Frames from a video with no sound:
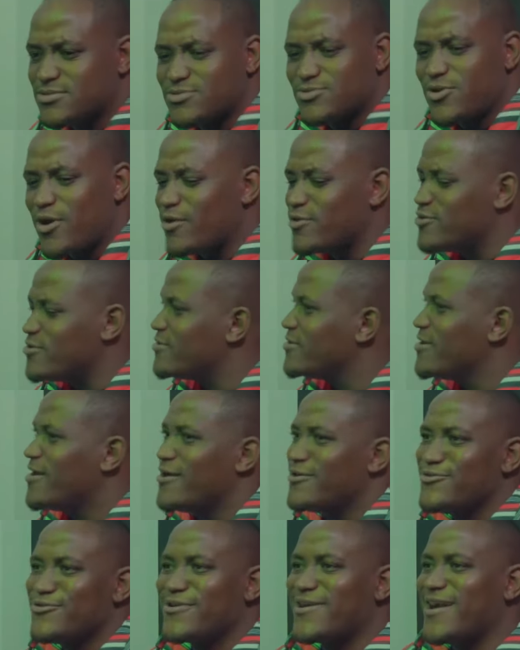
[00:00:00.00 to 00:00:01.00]
I mean, my
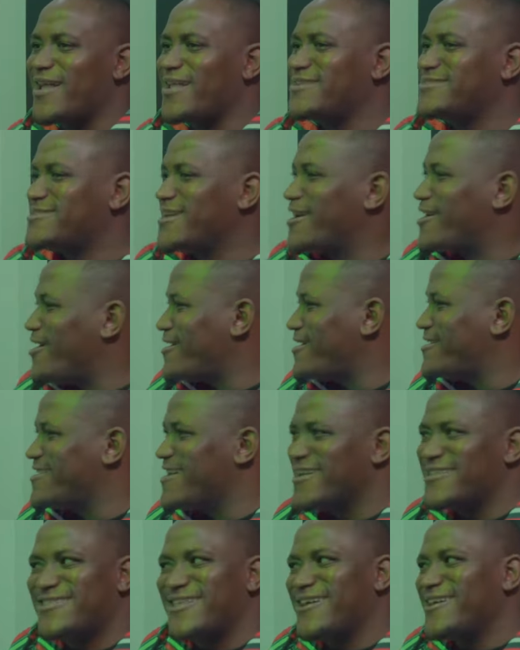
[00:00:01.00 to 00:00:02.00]
nigga. You gotta, you gotta, you
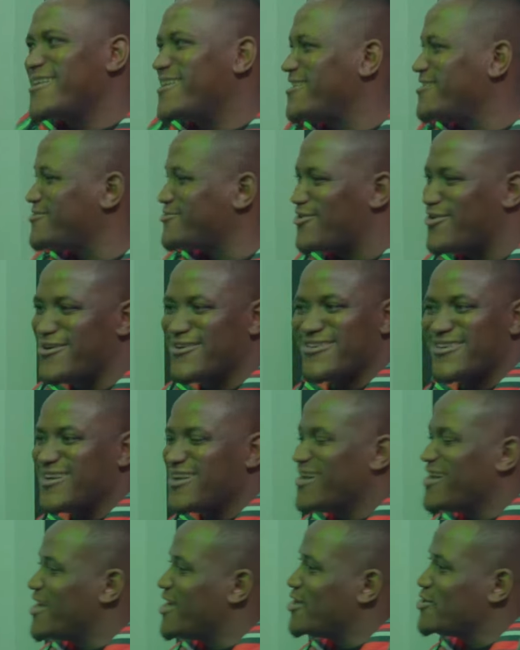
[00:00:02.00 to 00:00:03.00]
gotta take it in.
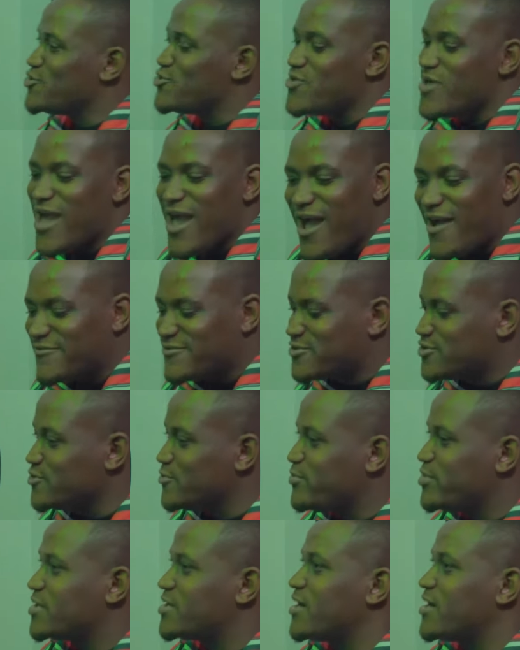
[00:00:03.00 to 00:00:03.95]
You know what I mean?